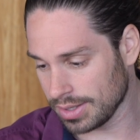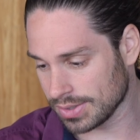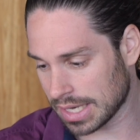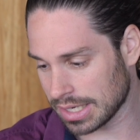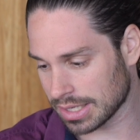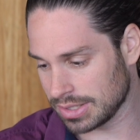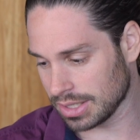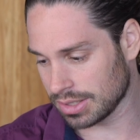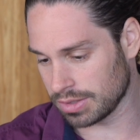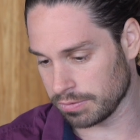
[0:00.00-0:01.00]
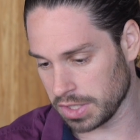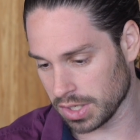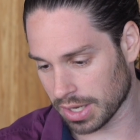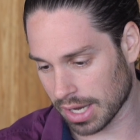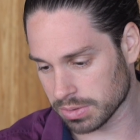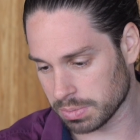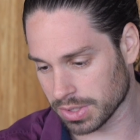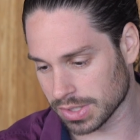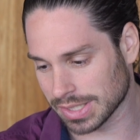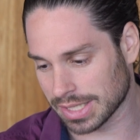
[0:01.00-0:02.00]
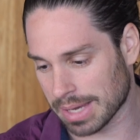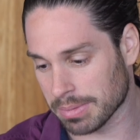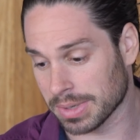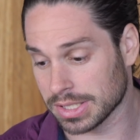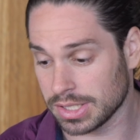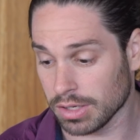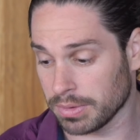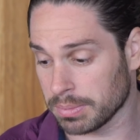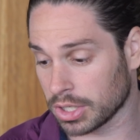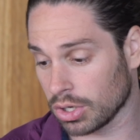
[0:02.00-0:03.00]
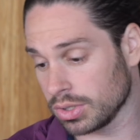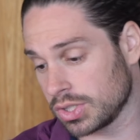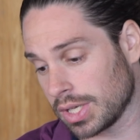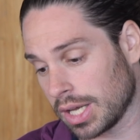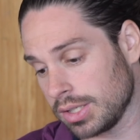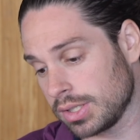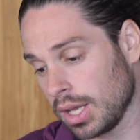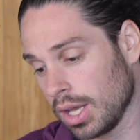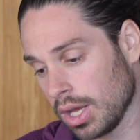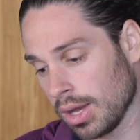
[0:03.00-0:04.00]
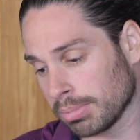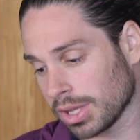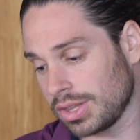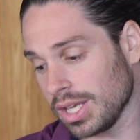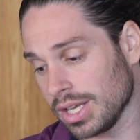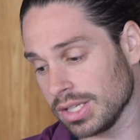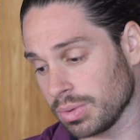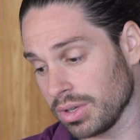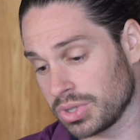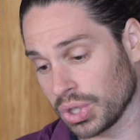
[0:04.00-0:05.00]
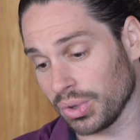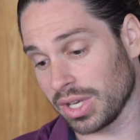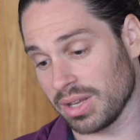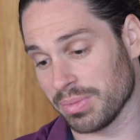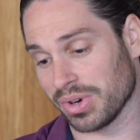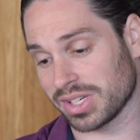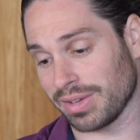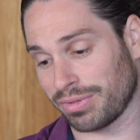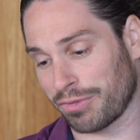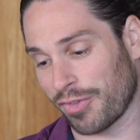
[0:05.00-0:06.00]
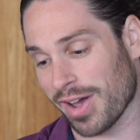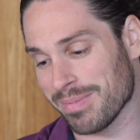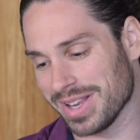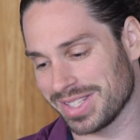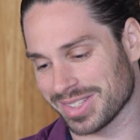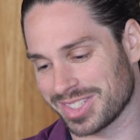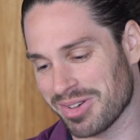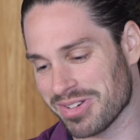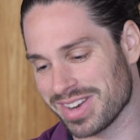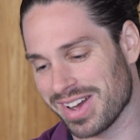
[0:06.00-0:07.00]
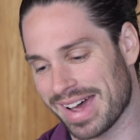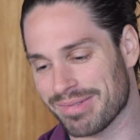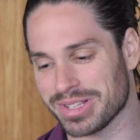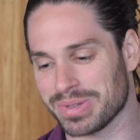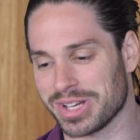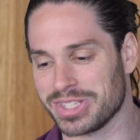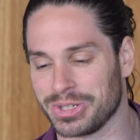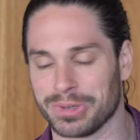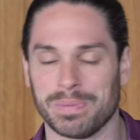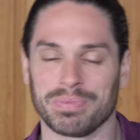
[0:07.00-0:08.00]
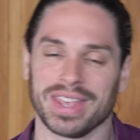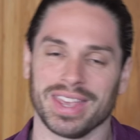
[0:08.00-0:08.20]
is getting addicted to video games because as a gamer myself in my college days. But the thing is, we don't talk anymore except for 5 minutes or 2 at night. What do I do?